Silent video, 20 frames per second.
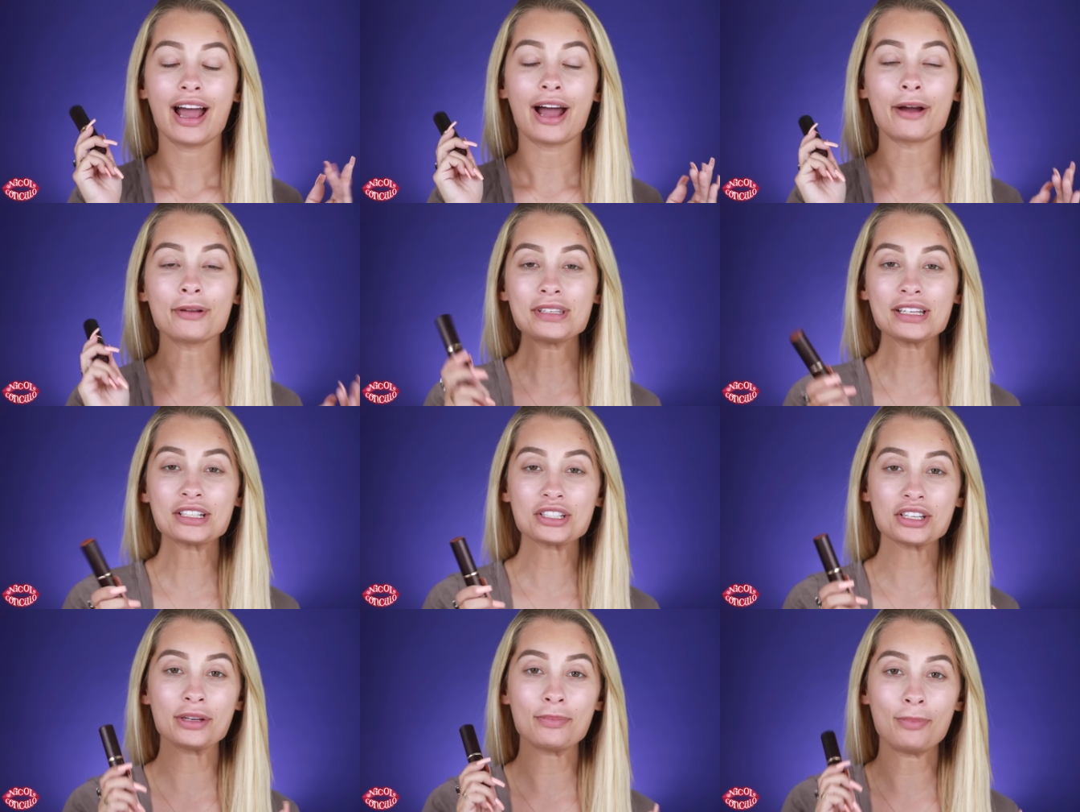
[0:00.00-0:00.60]
I
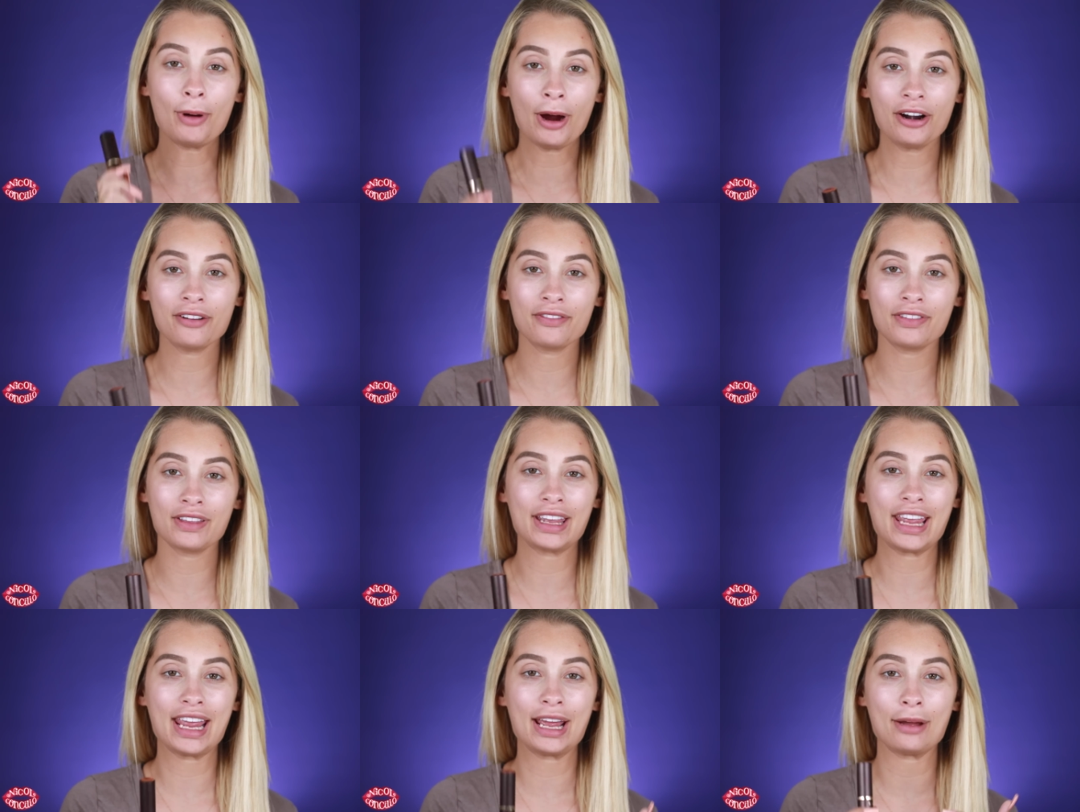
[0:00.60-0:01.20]
was actually part
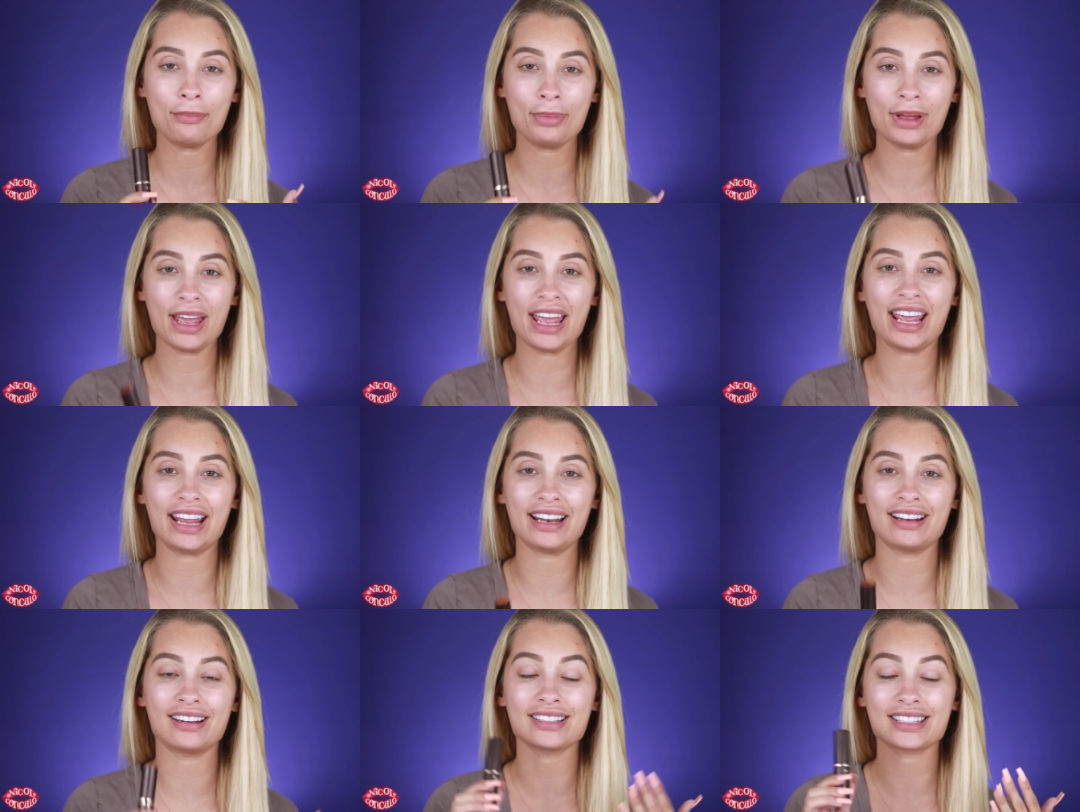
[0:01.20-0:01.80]
of the
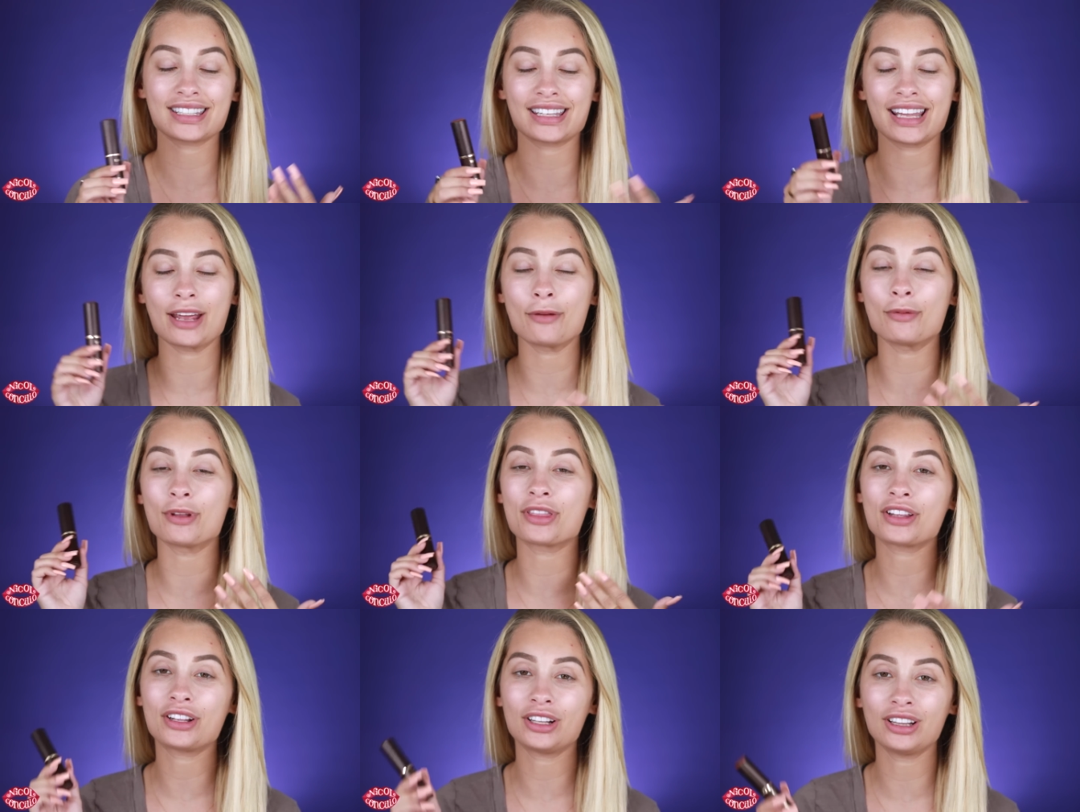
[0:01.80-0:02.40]
campaign Slay
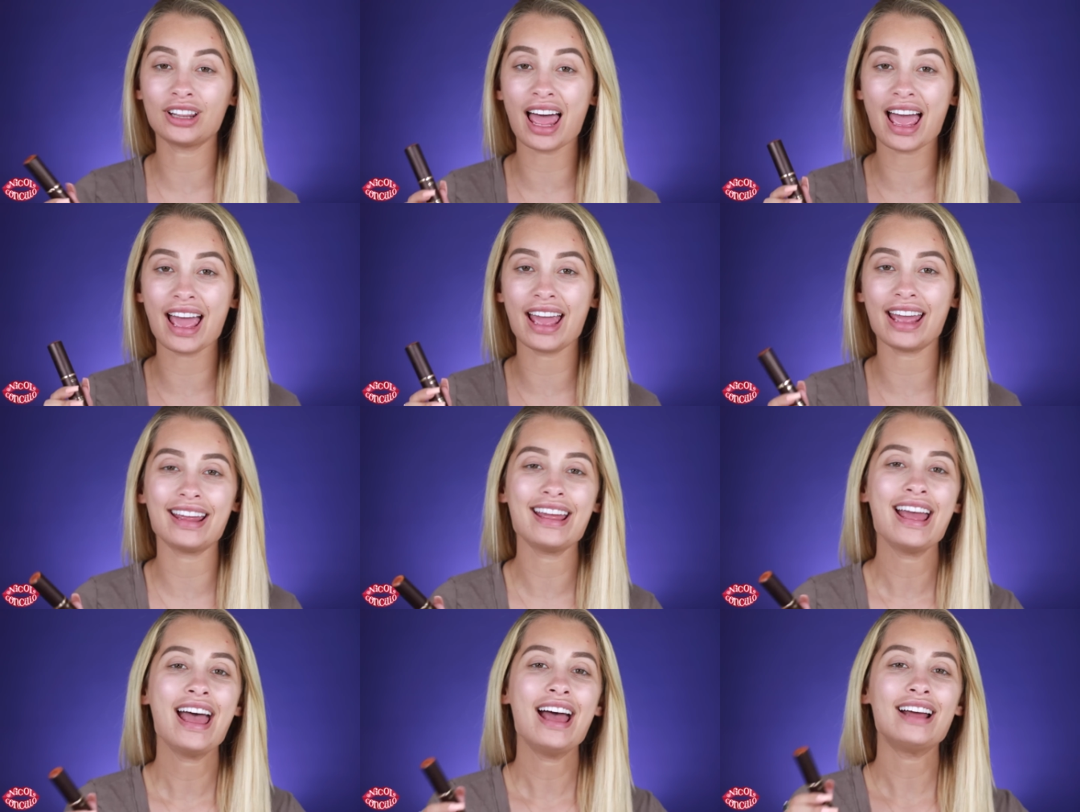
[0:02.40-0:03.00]
with
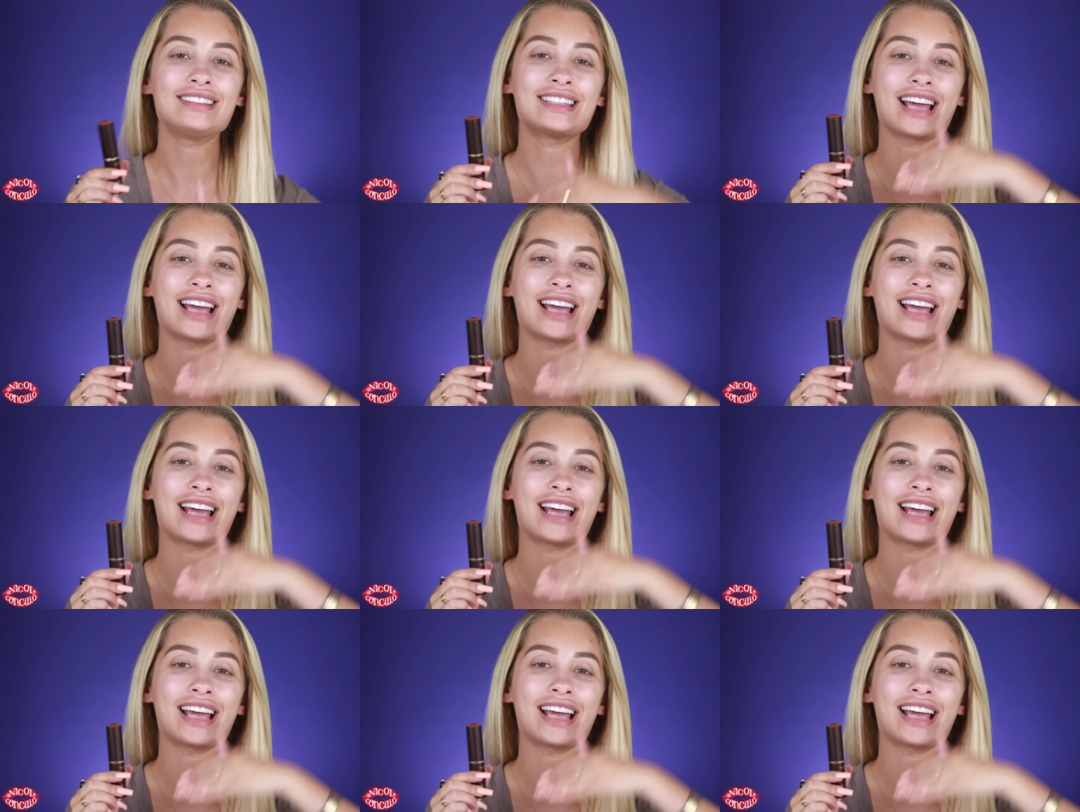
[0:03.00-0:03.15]
Clay